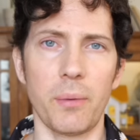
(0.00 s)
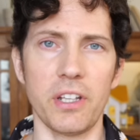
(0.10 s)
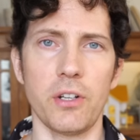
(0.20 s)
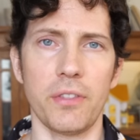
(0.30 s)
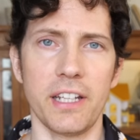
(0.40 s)
I
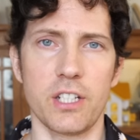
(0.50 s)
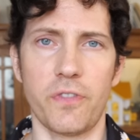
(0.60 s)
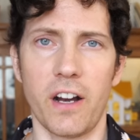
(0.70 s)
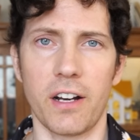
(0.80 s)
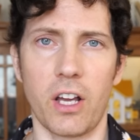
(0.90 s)
really don't think it's
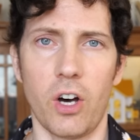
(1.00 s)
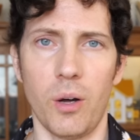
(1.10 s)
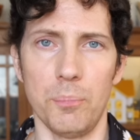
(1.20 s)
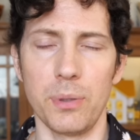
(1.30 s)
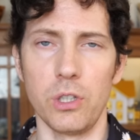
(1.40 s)
fair to
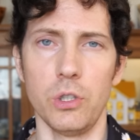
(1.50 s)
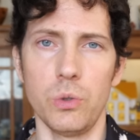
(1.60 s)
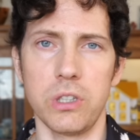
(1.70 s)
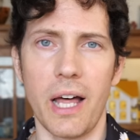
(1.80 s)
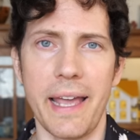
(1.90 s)
call
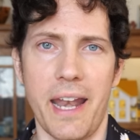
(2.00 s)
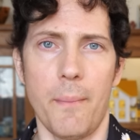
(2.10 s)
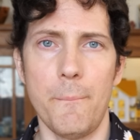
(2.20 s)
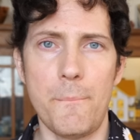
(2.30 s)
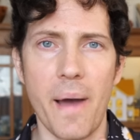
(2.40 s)
blue
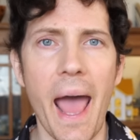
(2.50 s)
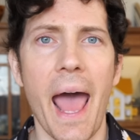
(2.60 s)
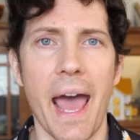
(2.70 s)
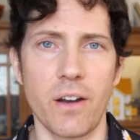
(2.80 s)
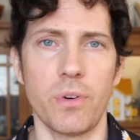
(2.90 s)
light
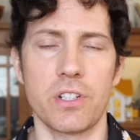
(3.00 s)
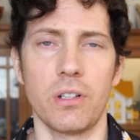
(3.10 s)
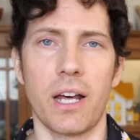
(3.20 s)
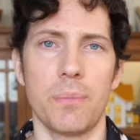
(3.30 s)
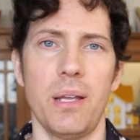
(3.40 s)
bad, which a
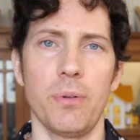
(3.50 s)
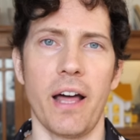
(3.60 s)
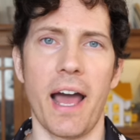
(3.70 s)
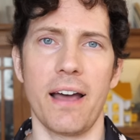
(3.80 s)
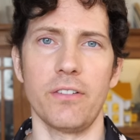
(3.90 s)
lot of people
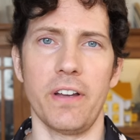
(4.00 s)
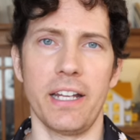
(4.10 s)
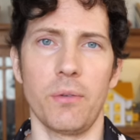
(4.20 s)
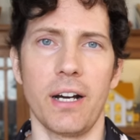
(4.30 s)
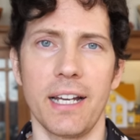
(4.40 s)
have,
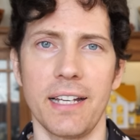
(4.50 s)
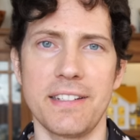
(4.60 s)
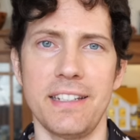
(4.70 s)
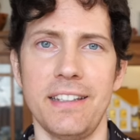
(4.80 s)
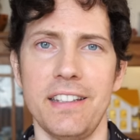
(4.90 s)
and why I
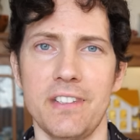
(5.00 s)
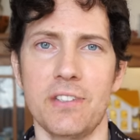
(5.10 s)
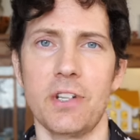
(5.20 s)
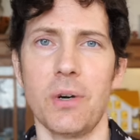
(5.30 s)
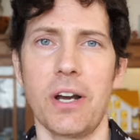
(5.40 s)
see these
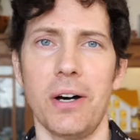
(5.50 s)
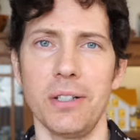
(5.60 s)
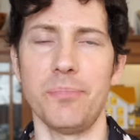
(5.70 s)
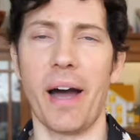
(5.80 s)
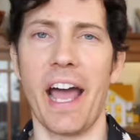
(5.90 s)

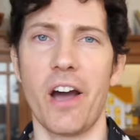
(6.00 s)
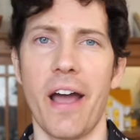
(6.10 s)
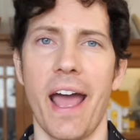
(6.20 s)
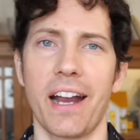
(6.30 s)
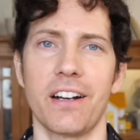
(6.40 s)
so-called
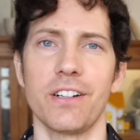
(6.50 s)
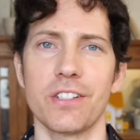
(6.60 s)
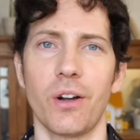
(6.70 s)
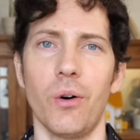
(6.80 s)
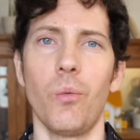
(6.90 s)
biohackers,
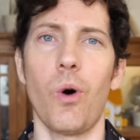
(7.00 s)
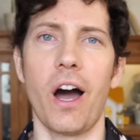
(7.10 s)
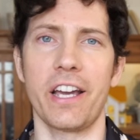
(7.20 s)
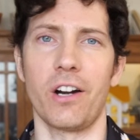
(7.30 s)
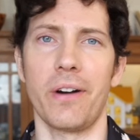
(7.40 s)
you know,
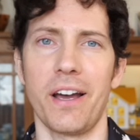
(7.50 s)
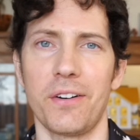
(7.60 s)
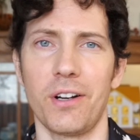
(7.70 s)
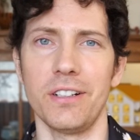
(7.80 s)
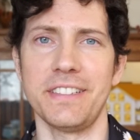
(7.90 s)
walking around all